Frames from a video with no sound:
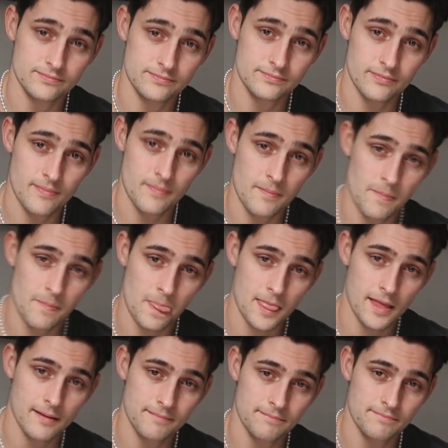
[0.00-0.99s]
Good. I'm
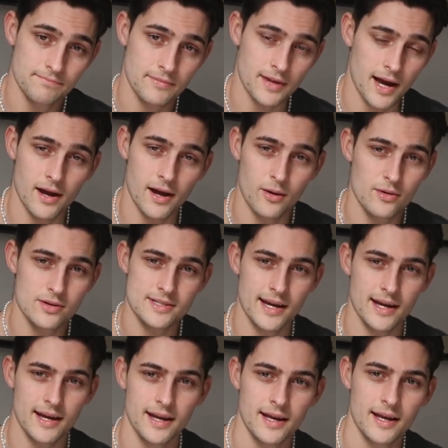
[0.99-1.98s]
glad. Your battery's
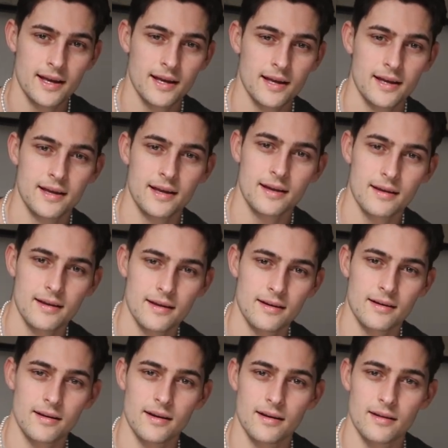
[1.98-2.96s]
dying.
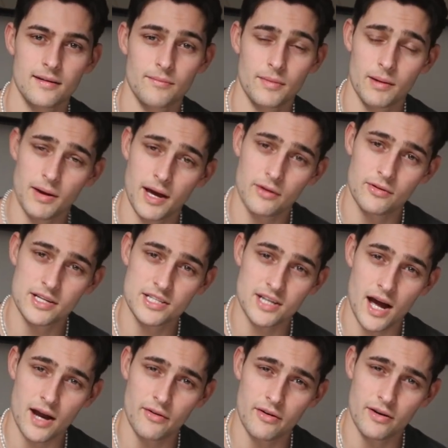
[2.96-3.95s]
Dying. My battery's
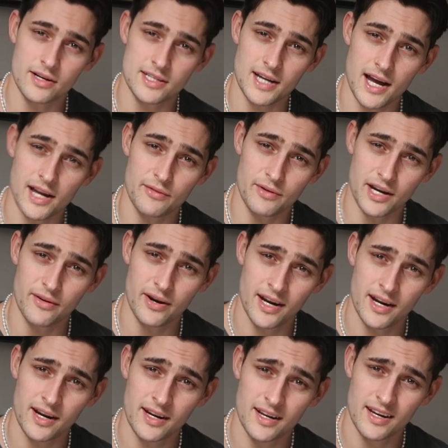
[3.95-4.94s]

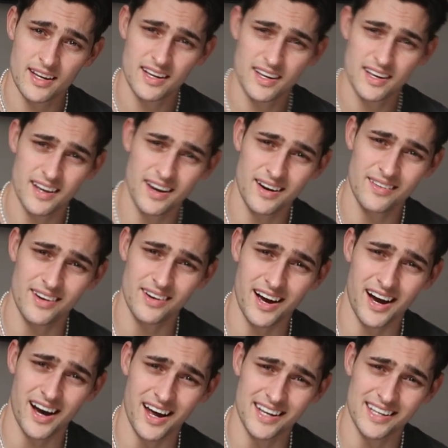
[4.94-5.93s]
diarrhearing?
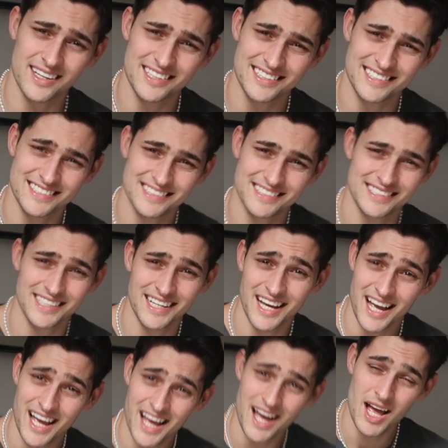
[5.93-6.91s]
Oh,
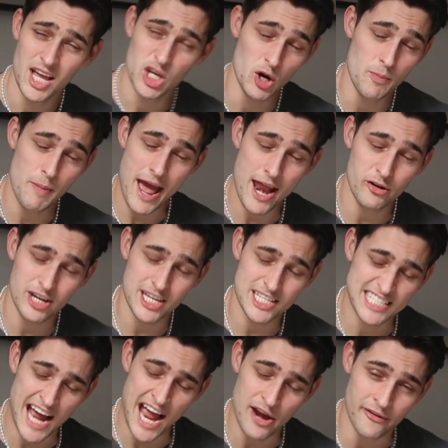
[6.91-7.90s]
no. Your
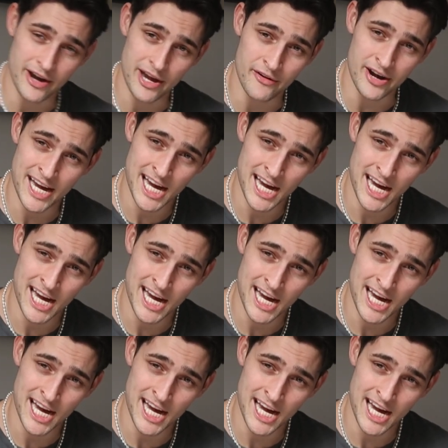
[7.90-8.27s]
battery's diarrhearing.